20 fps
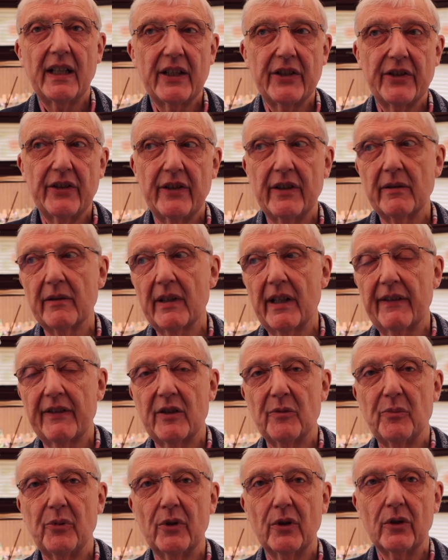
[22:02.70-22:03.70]
soon I'm going to have to
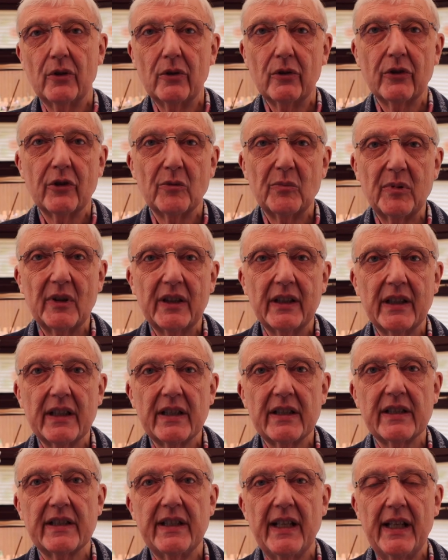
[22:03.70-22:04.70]
pull all the
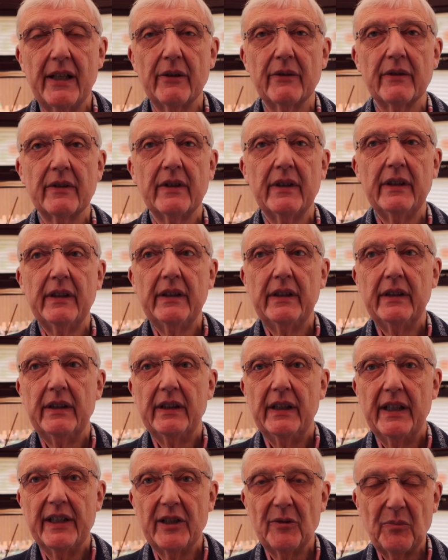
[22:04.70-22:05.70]
blinds down,
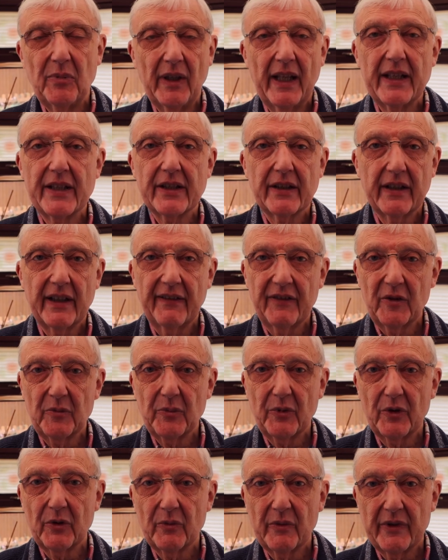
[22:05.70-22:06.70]
and the plants are going to have to
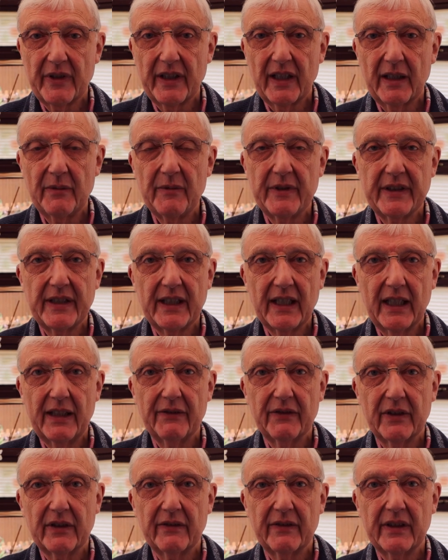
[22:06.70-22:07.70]
put up with the limited
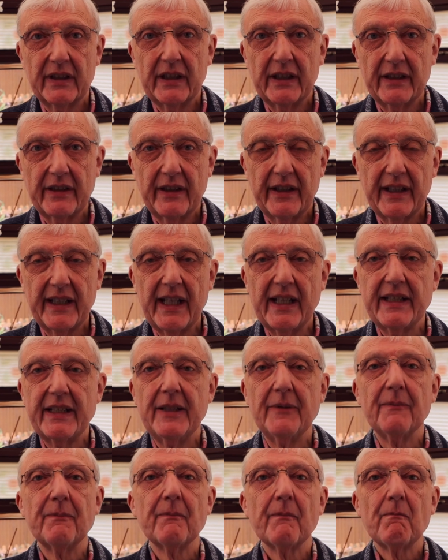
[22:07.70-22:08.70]
level of light they're getting.
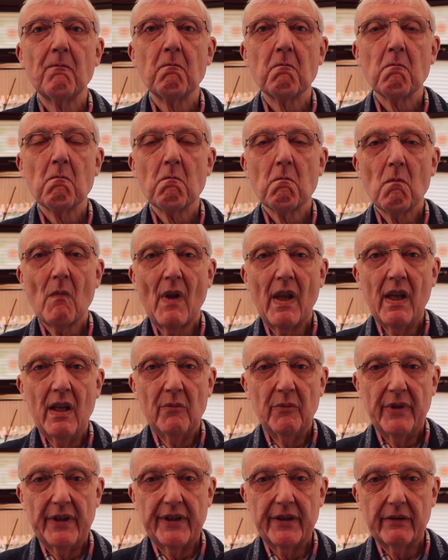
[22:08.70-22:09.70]

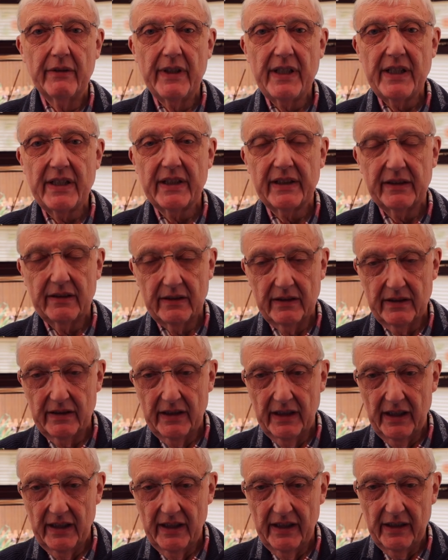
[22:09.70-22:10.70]
But the reason,
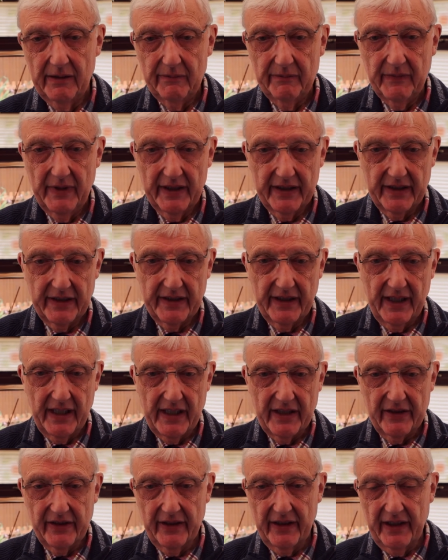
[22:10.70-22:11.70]
as I say,
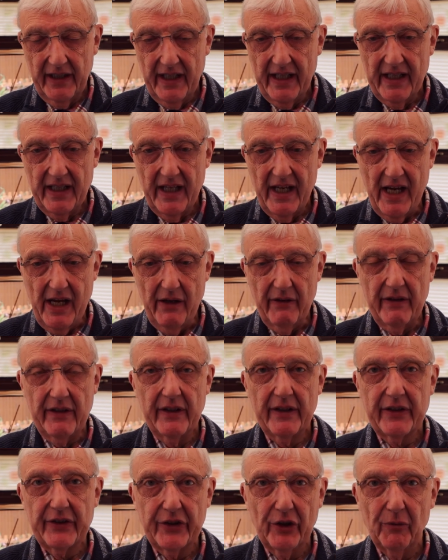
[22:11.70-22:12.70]
is that in here in the
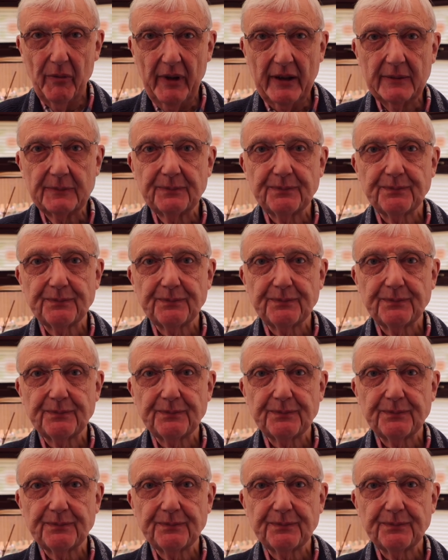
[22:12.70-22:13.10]
summer,